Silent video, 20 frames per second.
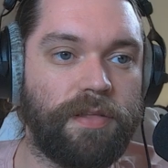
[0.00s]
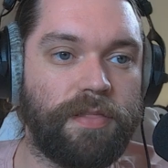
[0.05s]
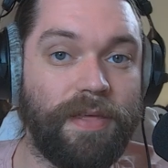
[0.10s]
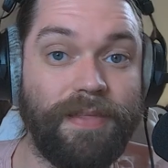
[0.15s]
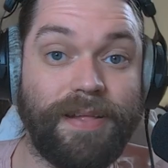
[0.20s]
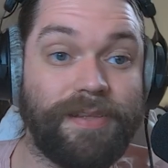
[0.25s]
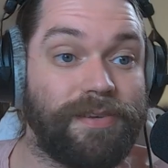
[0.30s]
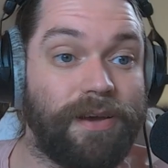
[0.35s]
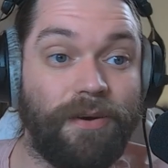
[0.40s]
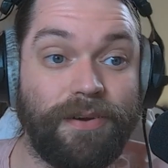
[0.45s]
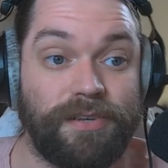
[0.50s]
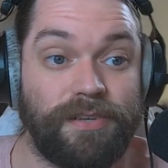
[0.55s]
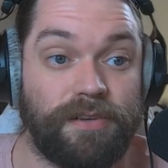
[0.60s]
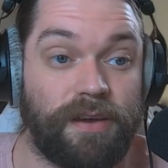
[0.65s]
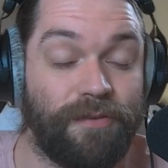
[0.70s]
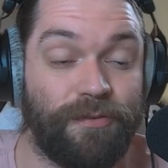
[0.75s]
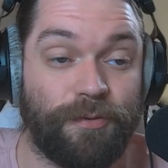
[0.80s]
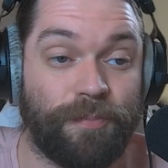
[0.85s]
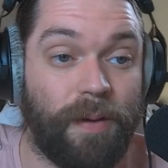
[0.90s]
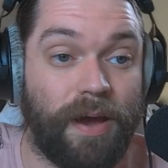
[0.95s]
Then that's how I
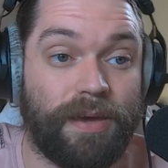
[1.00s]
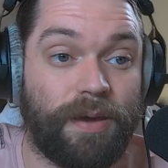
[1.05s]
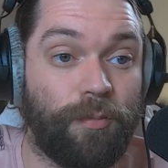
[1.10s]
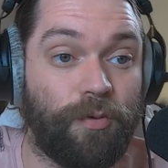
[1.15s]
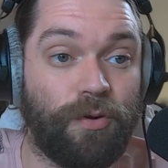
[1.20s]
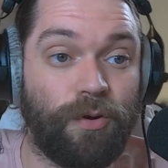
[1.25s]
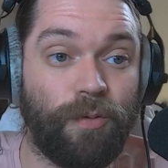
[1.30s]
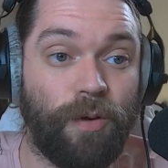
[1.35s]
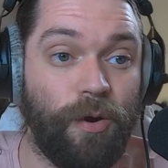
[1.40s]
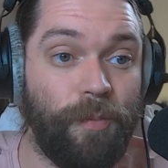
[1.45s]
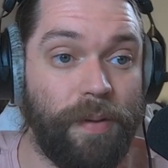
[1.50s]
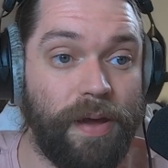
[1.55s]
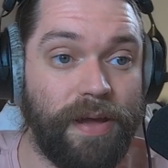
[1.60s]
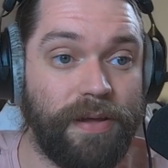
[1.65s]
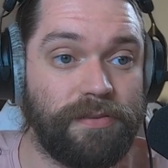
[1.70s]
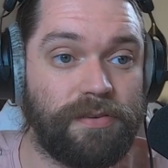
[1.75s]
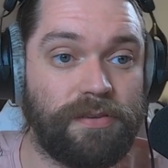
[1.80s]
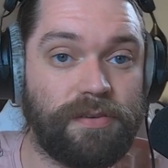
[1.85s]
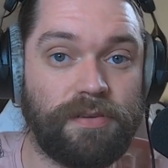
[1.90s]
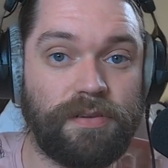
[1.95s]
discovered My Chemical
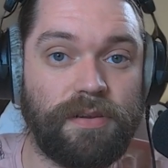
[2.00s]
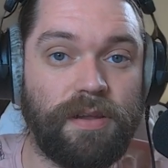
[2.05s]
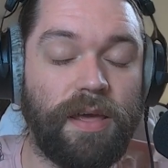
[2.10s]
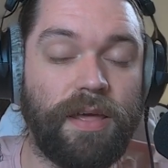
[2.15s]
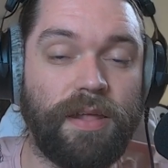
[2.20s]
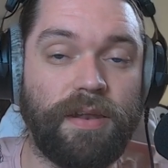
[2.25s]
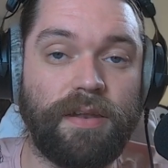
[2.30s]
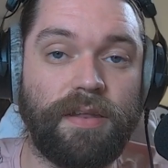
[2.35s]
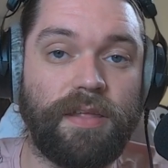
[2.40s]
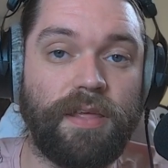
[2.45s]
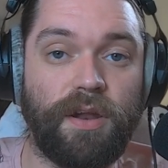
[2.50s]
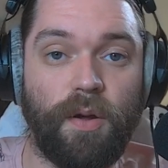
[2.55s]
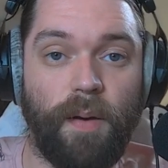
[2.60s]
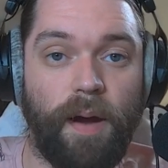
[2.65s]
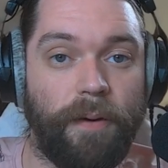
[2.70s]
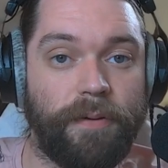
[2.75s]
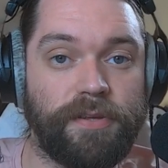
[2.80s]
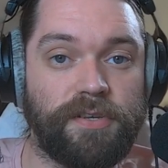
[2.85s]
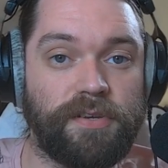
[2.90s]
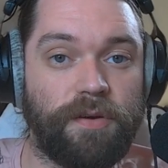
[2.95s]
Romance and
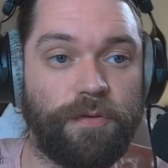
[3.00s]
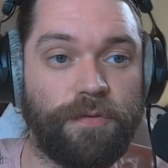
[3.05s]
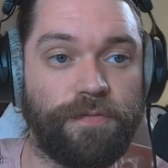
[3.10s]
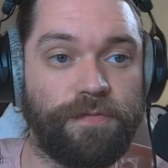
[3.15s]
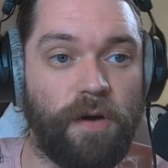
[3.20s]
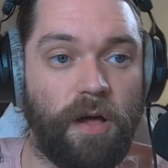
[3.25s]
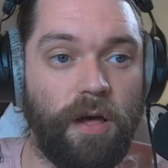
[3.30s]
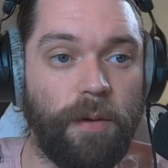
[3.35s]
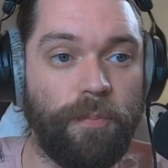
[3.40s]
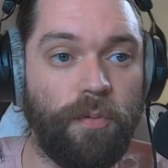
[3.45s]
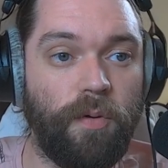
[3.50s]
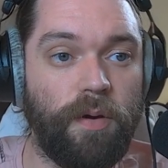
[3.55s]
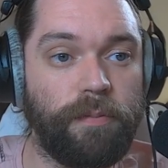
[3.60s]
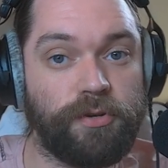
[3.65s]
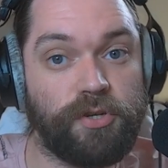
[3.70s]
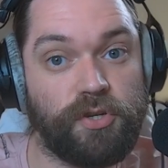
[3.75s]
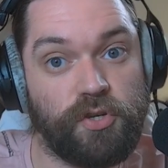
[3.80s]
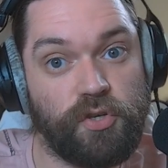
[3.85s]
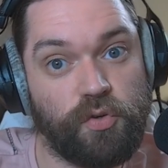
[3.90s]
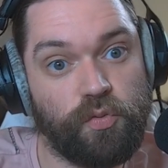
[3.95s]
how I discovered Fall Out Boy
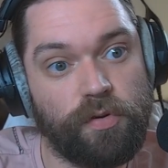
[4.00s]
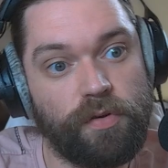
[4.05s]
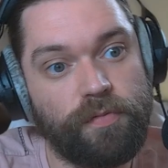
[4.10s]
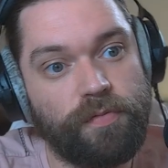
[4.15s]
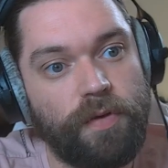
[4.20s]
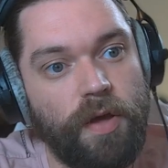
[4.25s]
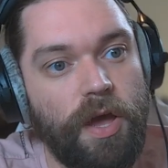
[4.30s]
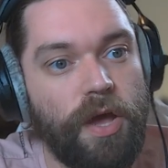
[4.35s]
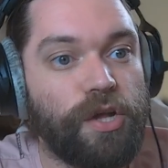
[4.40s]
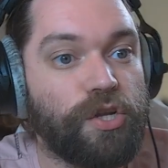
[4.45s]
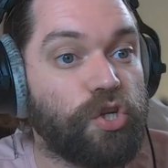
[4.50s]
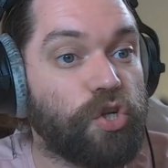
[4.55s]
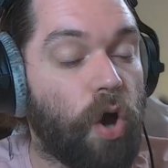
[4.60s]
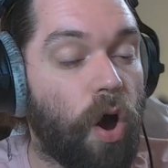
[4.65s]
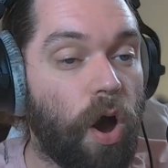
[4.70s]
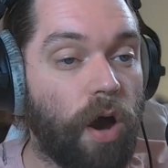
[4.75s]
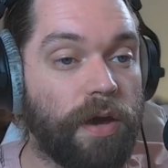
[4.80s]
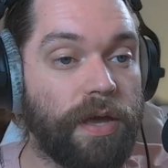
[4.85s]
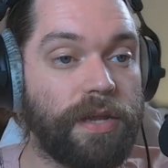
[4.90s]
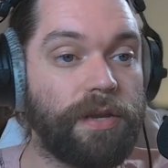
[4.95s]
was just sort of
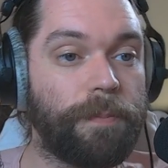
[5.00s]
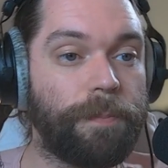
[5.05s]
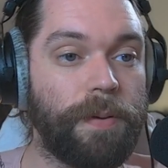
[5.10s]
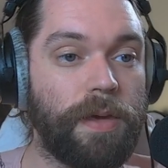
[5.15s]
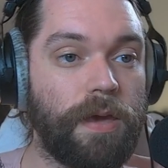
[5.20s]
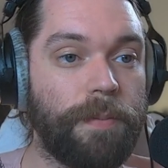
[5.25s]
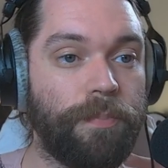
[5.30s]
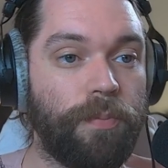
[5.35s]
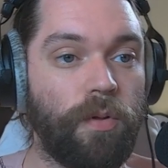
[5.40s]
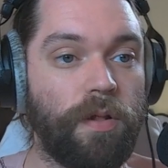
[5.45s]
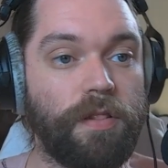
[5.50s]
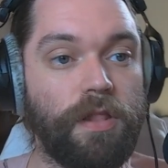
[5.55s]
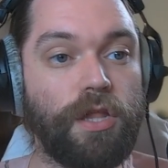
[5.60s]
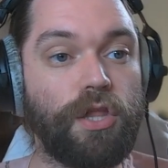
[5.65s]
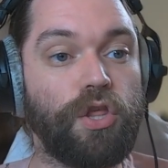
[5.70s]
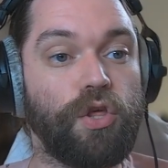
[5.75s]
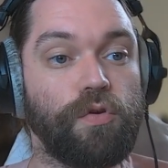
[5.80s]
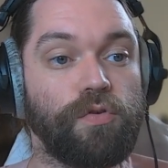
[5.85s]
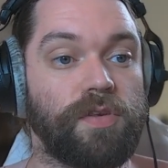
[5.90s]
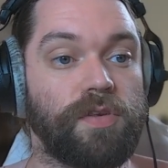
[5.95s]
talking to people and
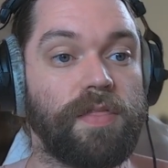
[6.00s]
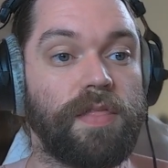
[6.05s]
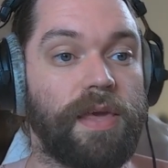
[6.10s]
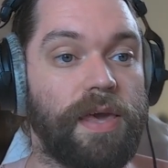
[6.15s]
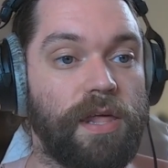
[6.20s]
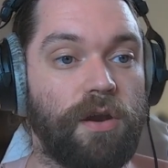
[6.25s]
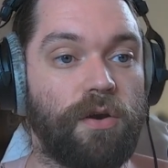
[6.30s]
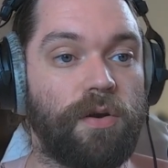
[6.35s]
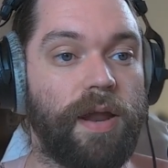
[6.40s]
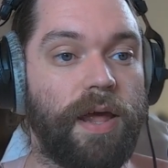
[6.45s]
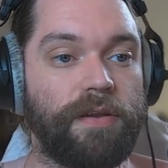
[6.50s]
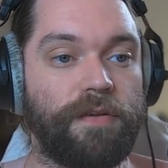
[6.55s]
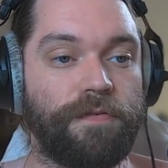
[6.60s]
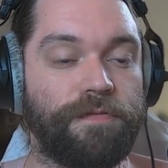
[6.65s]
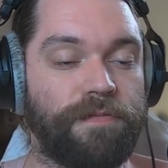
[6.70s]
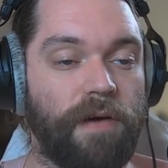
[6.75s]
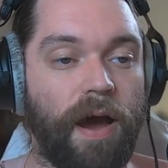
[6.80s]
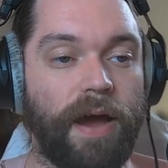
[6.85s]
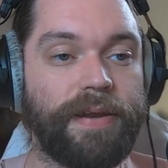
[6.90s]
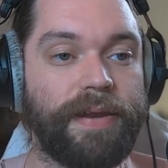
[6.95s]
then using the internet to
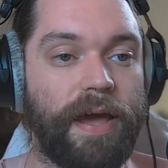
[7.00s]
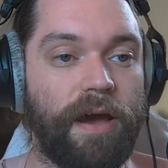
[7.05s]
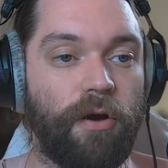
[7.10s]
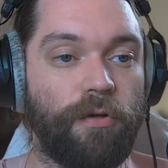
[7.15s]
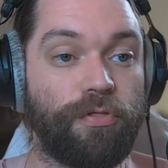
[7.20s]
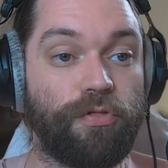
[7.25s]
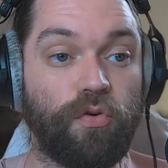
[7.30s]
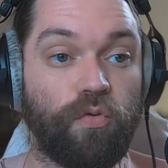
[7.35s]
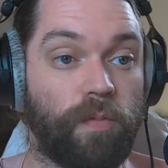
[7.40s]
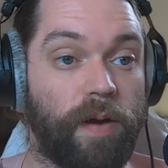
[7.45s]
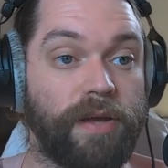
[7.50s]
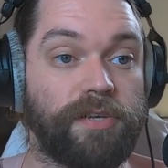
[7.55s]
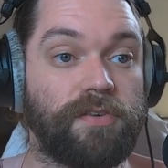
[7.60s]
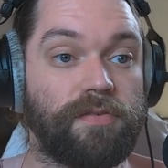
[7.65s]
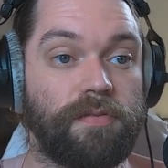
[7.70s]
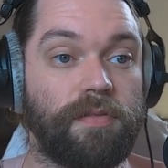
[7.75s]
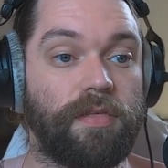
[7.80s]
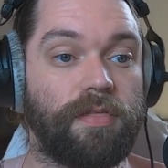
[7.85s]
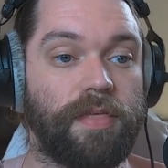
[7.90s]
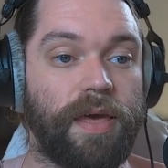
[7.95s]
find out the rest
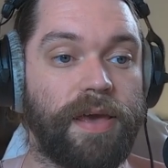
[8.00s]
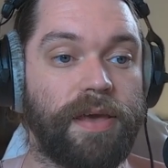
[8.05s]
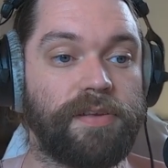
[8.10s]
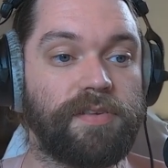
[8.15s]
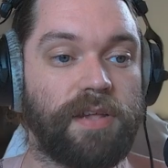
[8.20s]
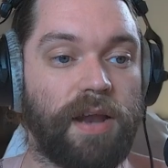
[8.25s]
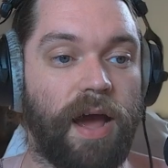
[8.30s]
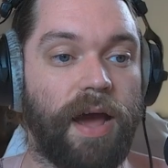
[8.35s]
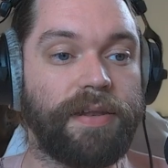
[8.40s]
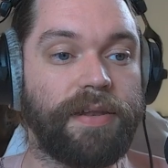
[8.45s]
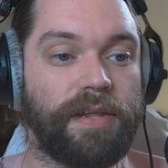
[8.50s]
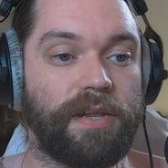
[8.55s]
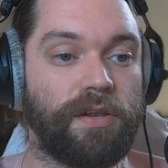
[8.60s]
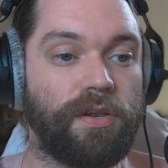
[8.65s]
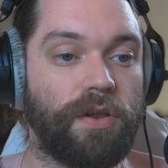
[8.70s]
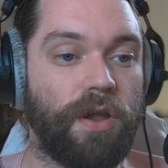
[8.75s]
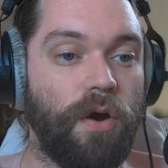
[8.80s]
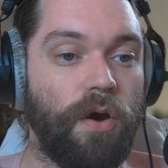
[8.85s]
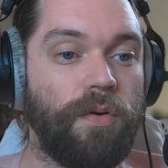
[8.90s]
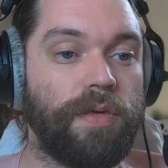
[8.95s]
of the things that I
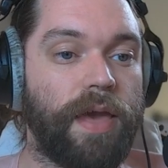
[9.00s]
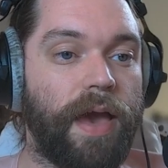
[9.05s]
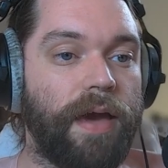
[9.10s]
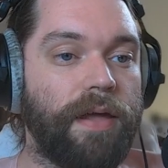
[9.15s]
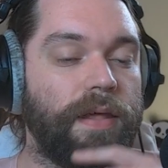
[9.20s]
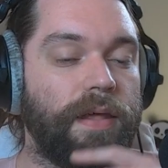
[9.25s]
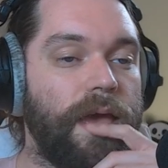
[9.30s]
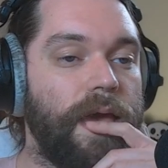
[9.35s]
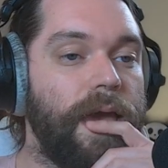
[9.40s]
didn't know yet.